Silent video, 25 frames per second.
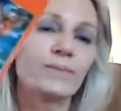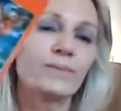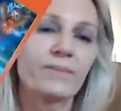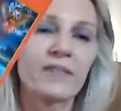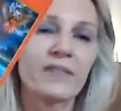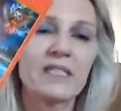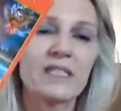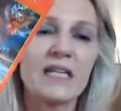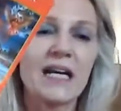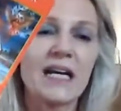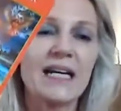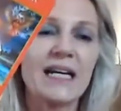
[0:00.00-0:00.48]

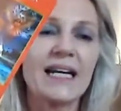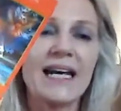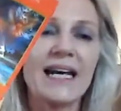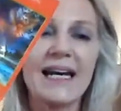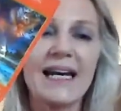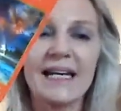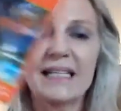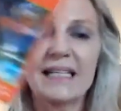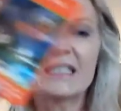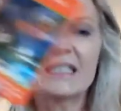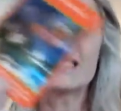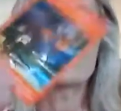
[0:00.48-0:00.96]
It's not an
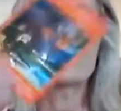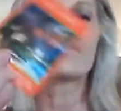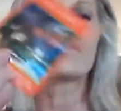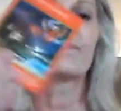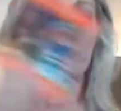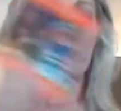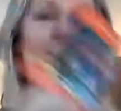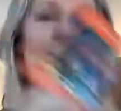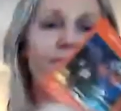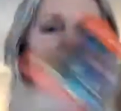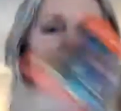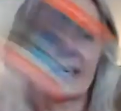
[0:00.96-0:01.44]
ace.
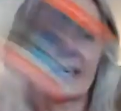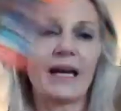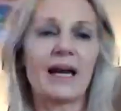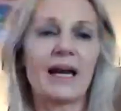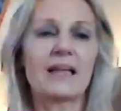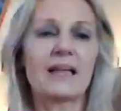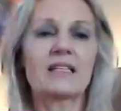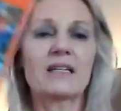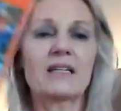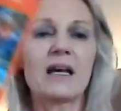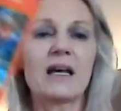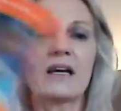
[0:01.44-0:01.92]
Okay,
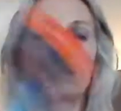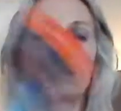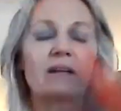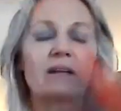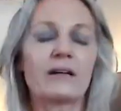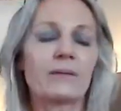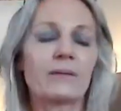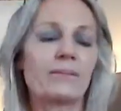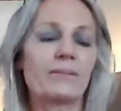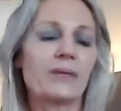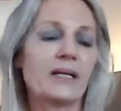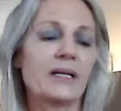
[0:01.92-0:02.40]
it's not a
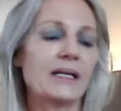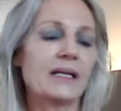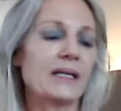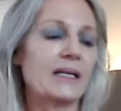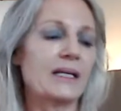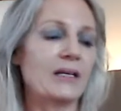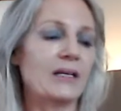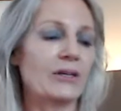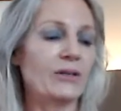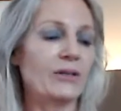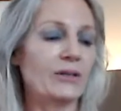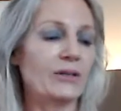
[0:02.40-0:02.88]
completely
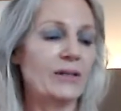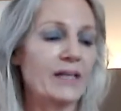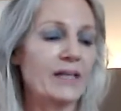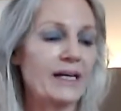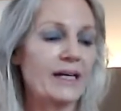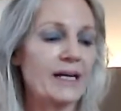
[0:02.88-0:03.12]
new.